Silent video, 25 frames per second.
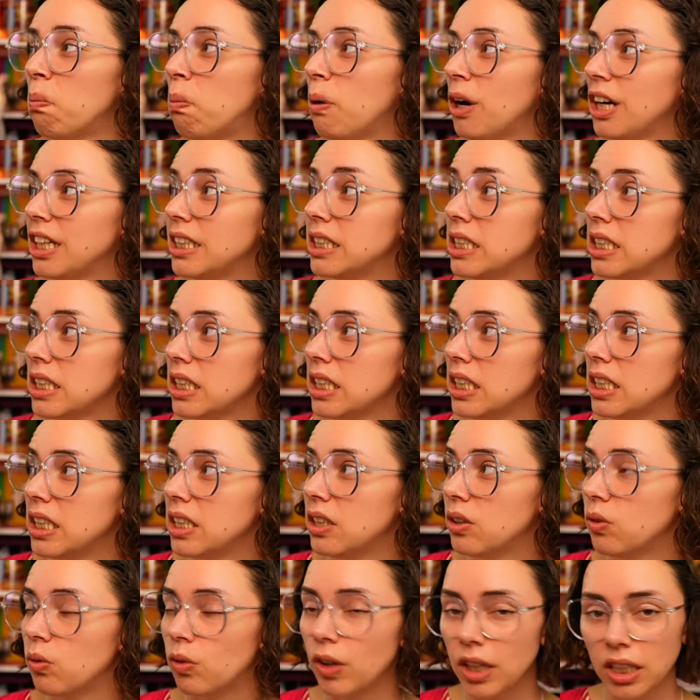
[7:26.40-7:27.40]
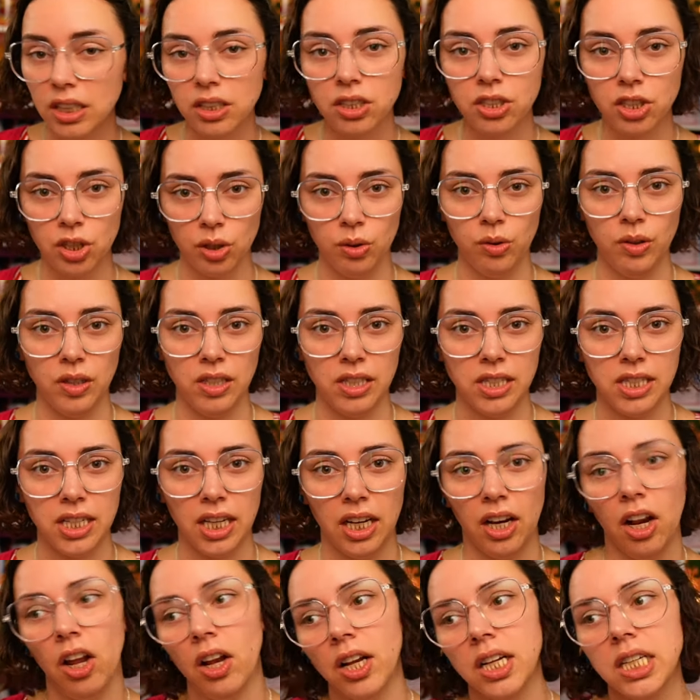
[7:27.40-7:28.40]
but real students,
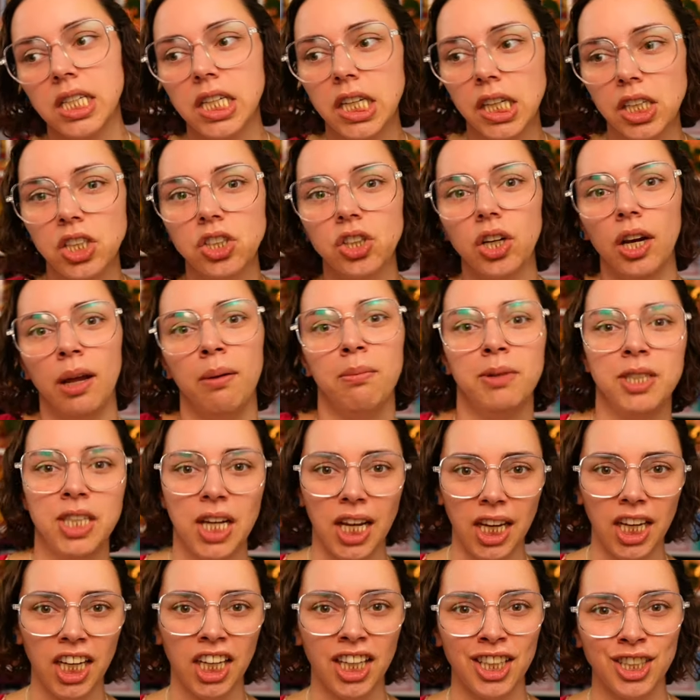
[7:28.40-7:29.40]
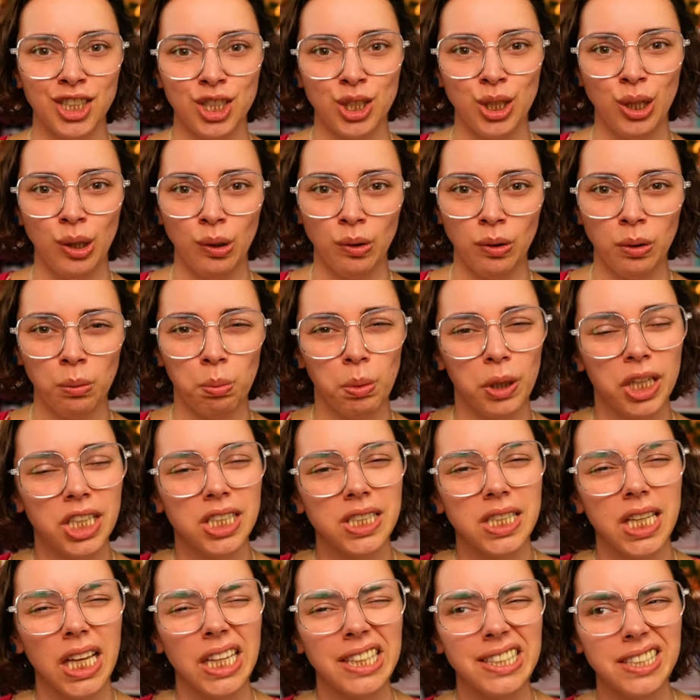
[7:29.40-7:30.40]
and not a teacher imitating a student,
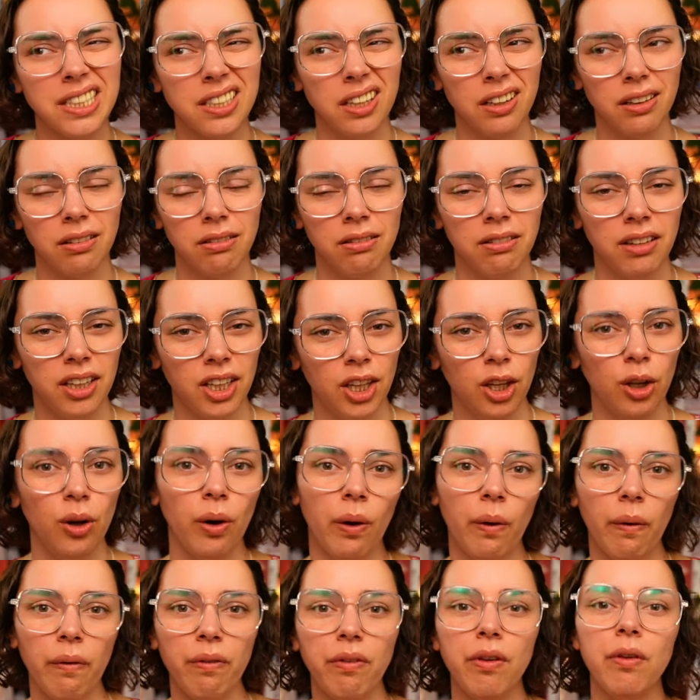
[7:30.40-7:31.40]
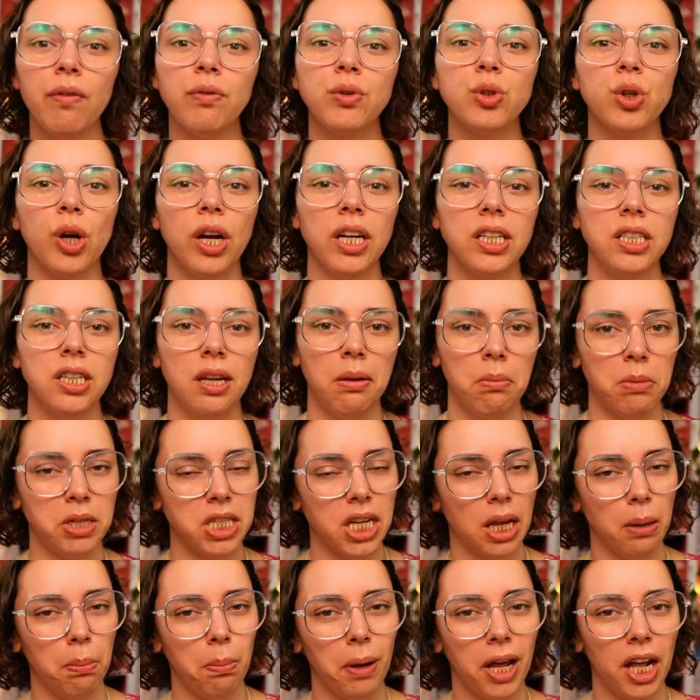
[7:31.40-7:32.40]
because that's not, you know, if you've tried to
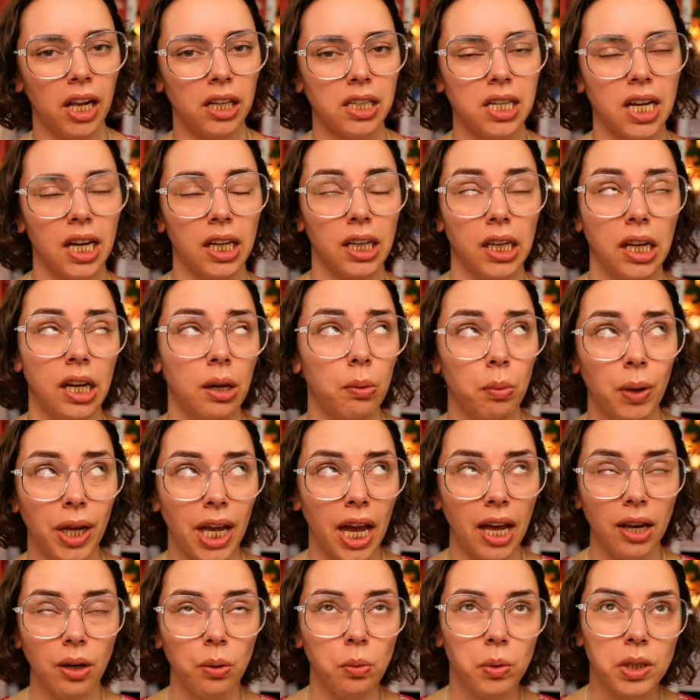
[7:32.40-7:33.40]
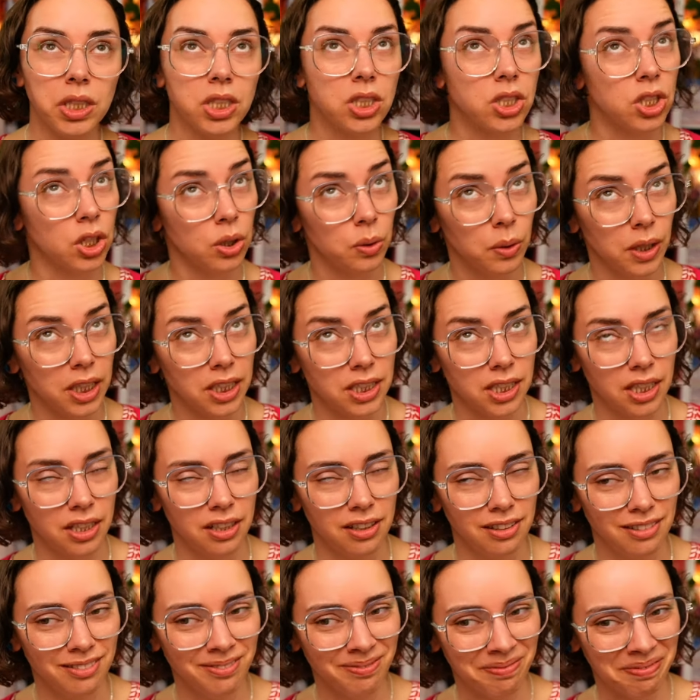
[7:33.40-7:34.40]
imitate bad technique, we can't always do it.
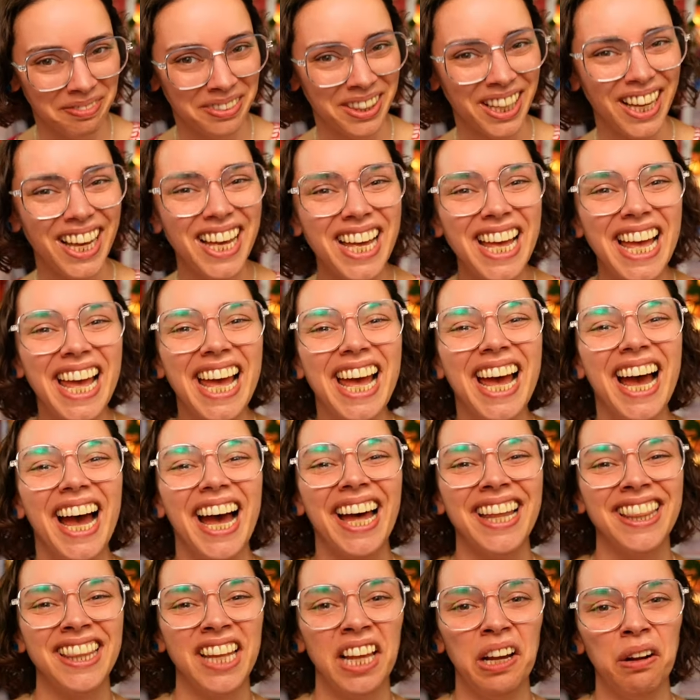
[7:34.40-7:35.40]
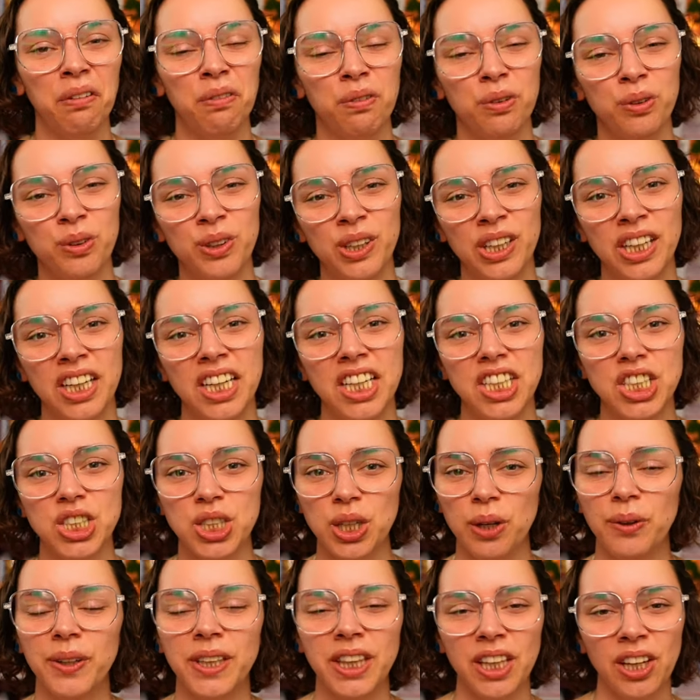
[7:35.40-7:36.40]
And therefore,
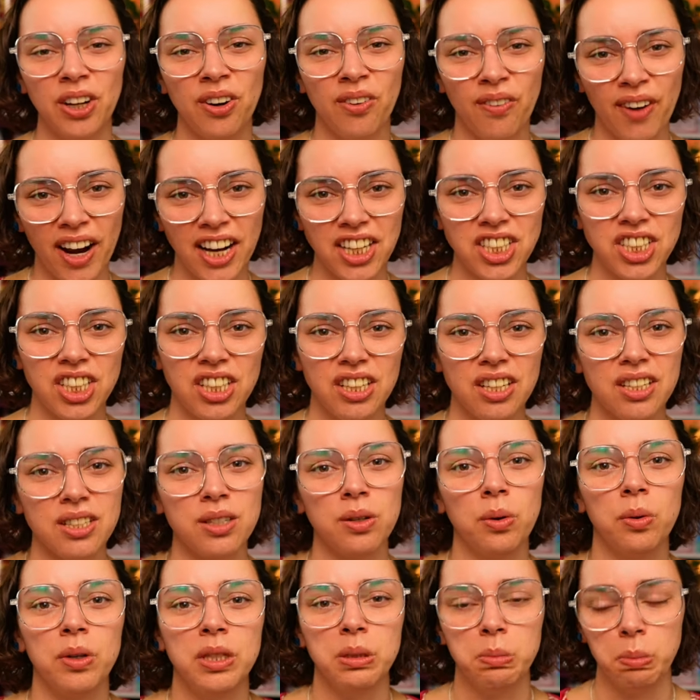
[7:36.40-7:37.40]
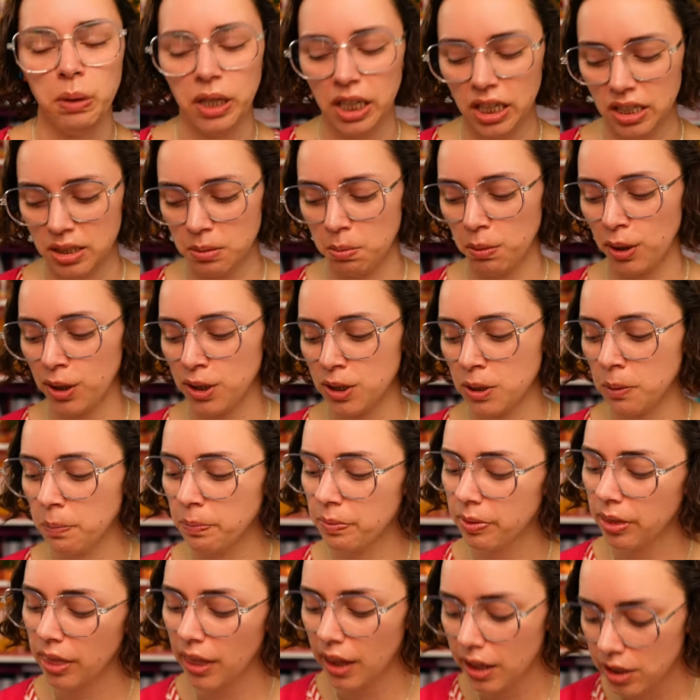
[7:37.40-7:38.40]
showing the correction doesn't always mean as much.
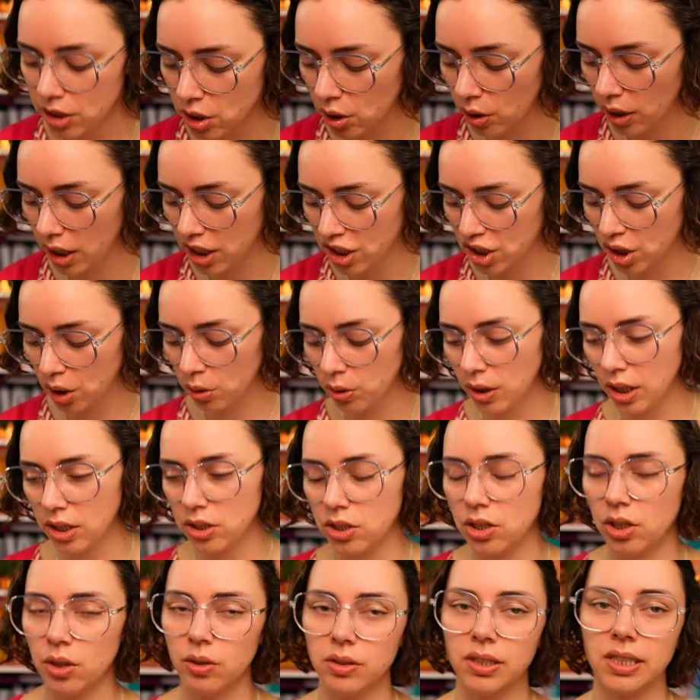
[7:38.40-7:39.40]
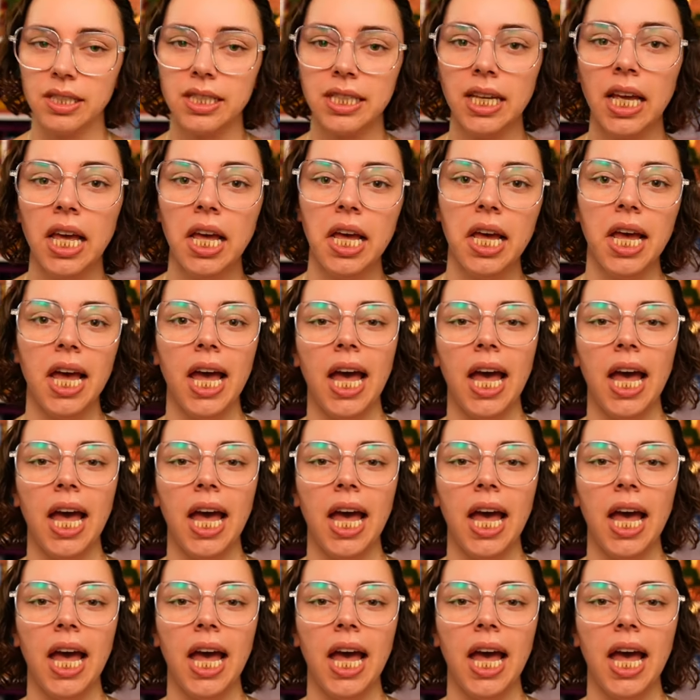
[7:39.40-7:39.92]
So they showed their students,